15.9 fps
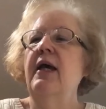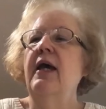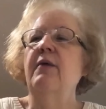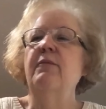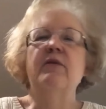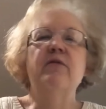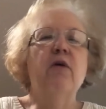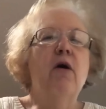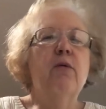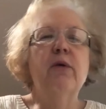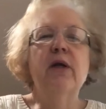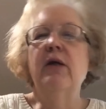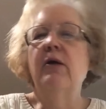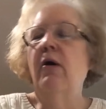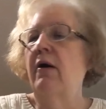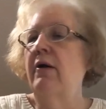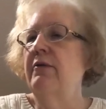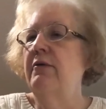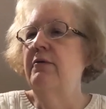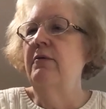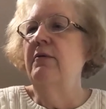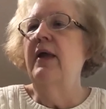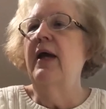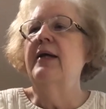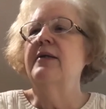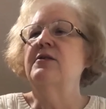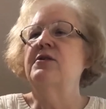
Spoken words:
And we've already gone through that